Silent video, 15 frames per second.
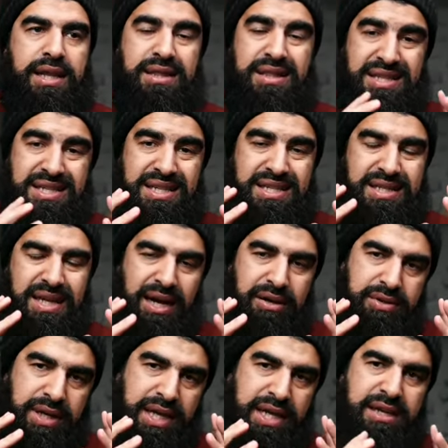And this is
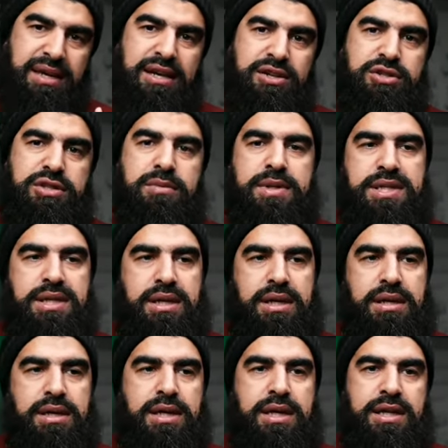how they engaged in the
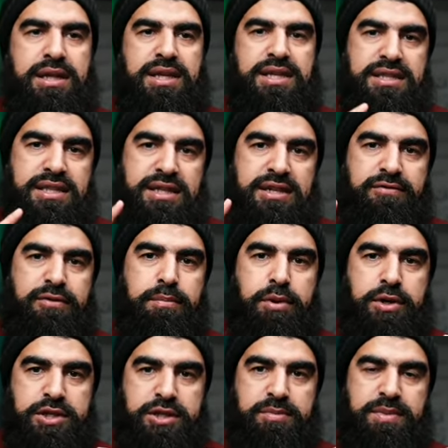masla. This is the different
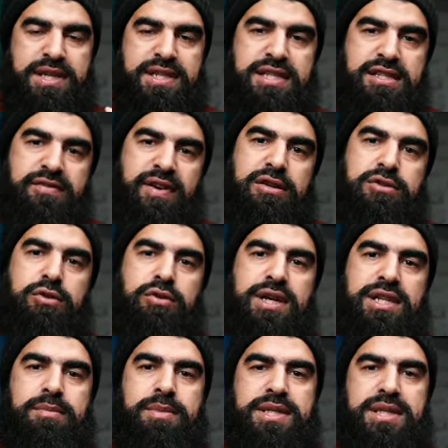possibilities of how to look
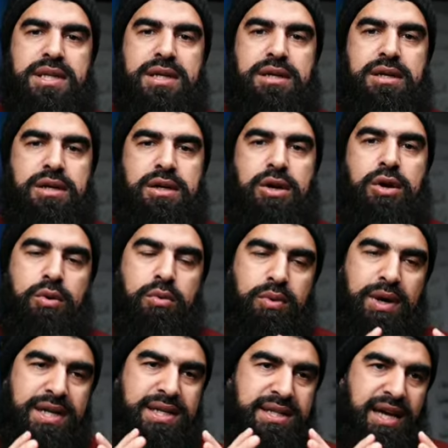at the masla.
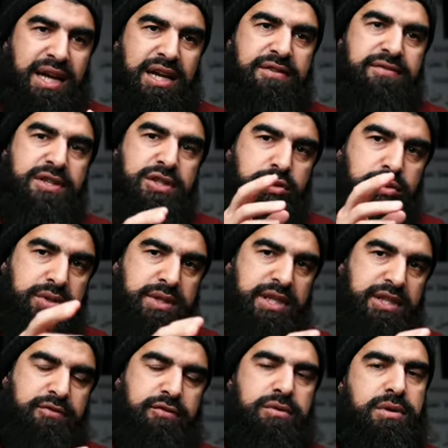Why did the Hanafis choose
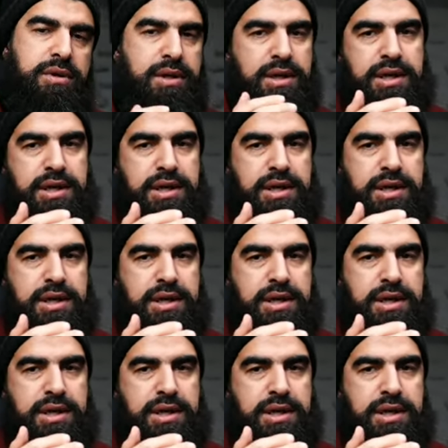this for?